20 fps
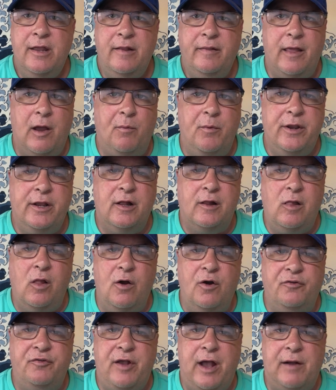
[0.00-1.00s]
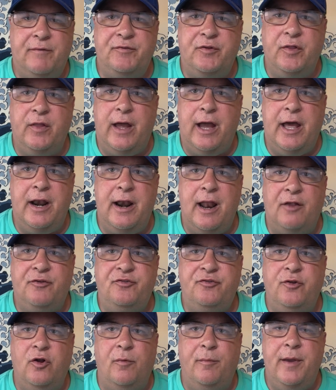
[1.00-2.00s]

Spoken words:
Then we can close after that, and I'll still